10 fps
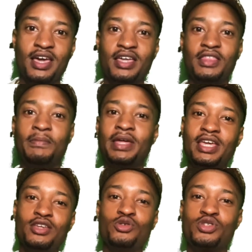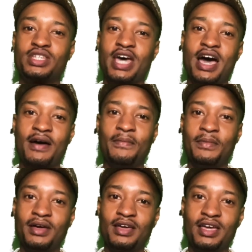The minute you stop
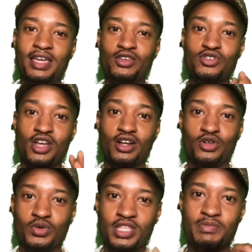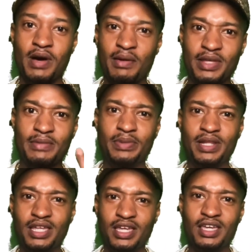and you start doing this public
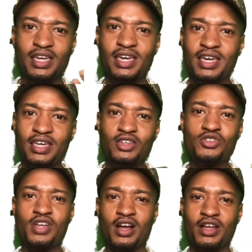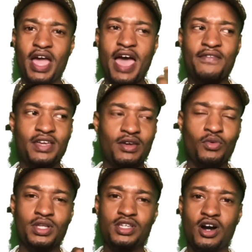plea, you start having
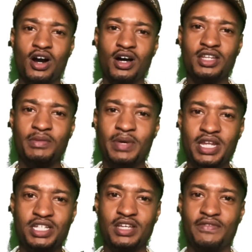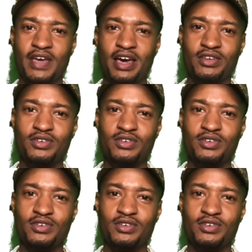what's called diminishing value.